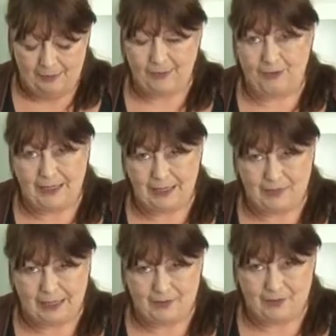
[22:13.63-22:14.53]
but for a little
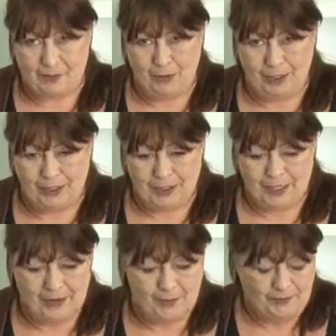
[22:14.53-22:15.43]
bit of scrapbooking
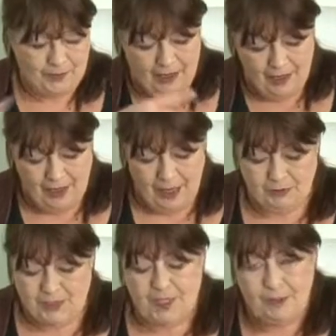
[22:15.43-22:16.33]
too.
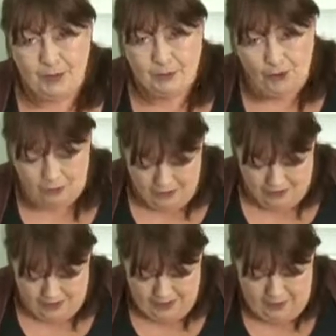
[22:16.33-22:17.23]
I'm just going to move on
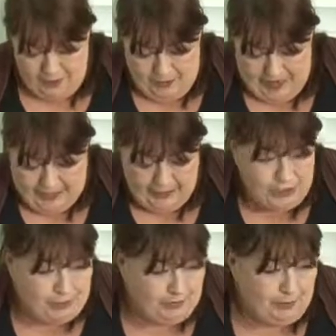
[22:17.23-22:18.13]
to another
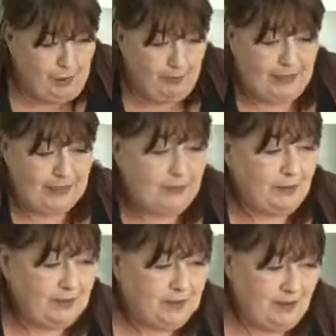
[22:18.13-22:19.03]
page. I'm going to pop that to
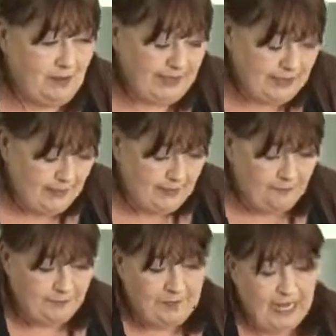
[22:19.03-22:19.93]
one side
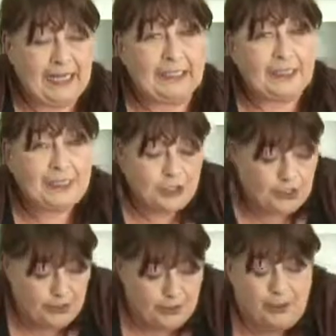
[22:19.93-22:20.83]
and
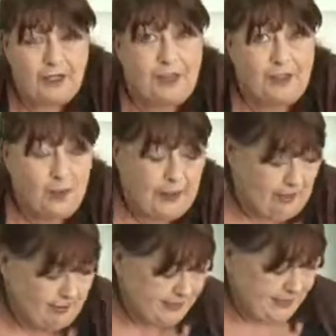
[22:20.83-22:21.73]
show you another
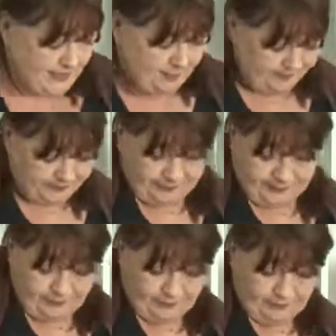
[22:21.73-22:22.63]
quick idea.
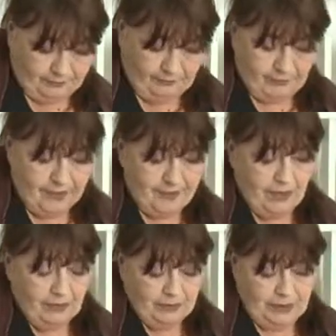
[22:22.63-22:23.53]

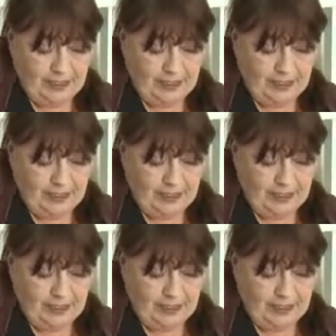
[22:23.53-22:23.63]
So